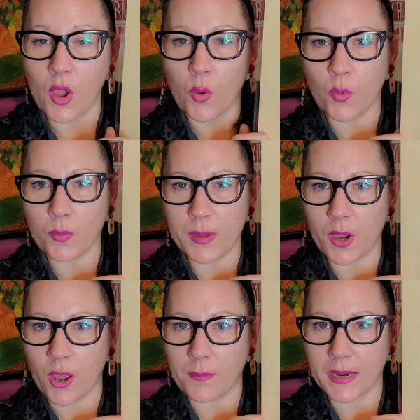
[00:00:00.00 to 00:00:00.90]
will be
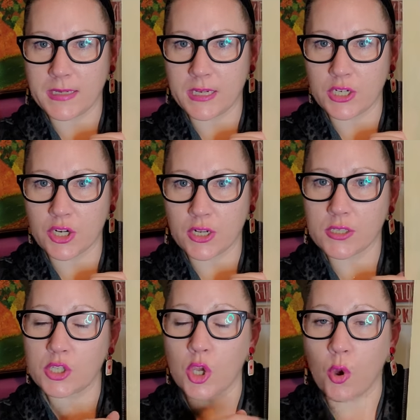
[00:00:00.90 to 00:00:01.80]
on my
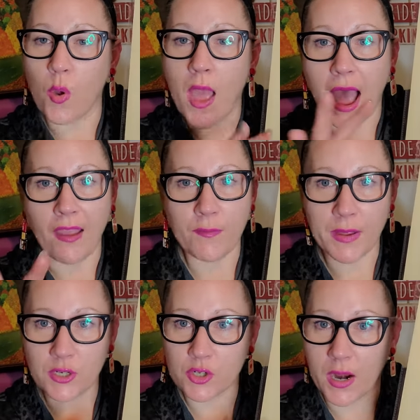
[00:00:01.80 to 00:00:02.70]
t-shirts. So I've
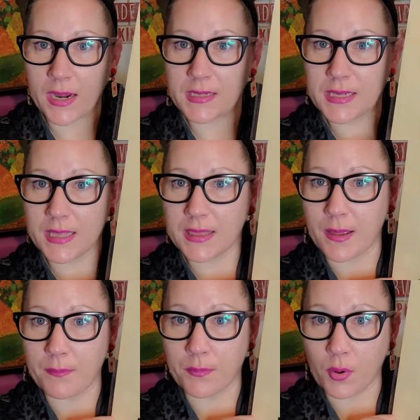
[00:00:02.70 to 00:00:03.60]
been trying to get
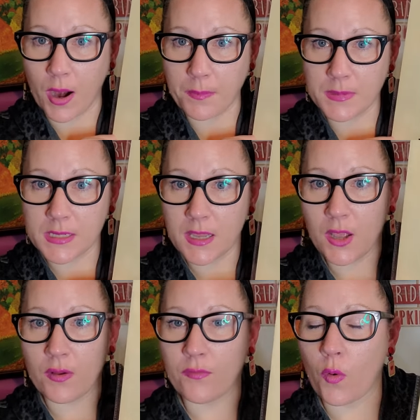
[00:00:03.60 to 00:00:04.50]
them prepped
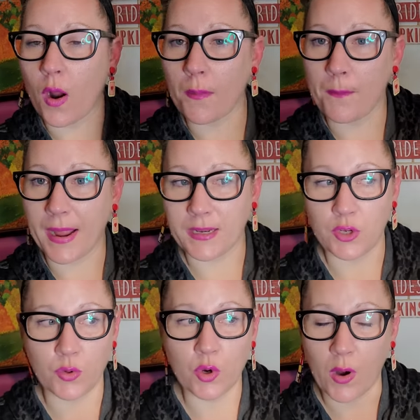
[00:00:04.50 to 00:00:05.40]
for my
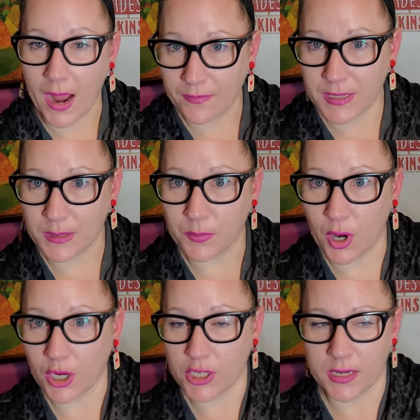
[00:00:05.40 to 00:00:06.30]
new crafting
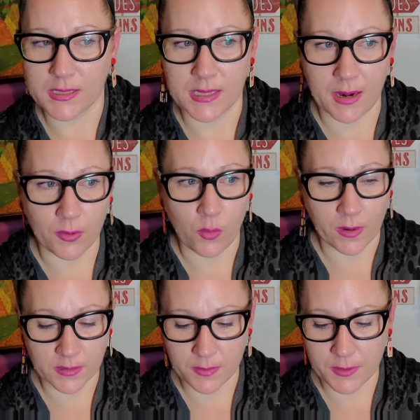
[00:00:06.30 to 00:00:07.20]
projects that I'm
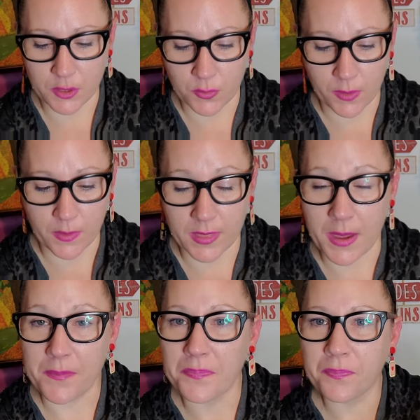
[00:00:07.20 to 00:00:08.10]
going to be doing with
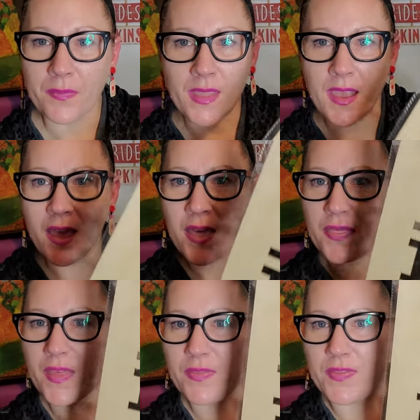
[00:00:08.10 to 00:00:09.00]
them.
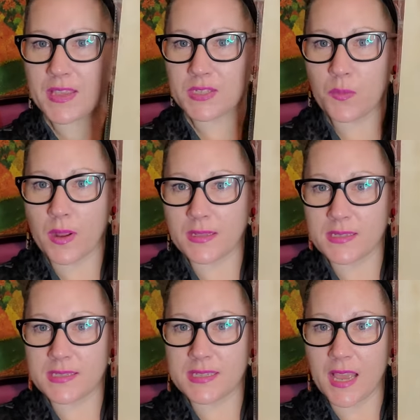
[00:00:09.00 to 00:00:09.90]
Then this one
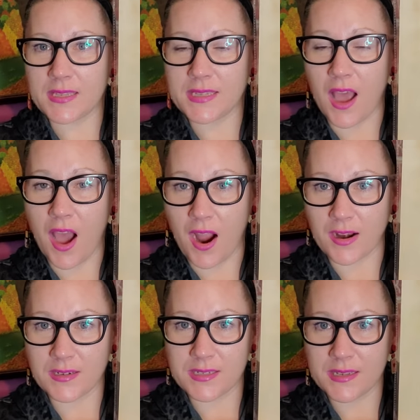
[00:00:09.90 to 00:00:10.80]
says
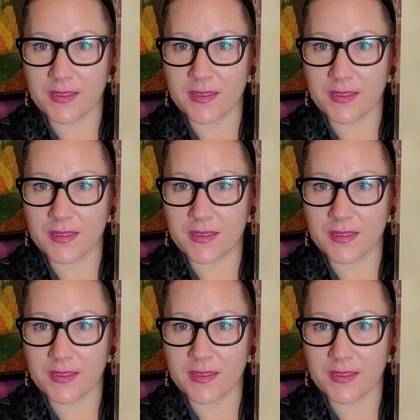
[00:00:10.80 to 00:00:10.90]
heart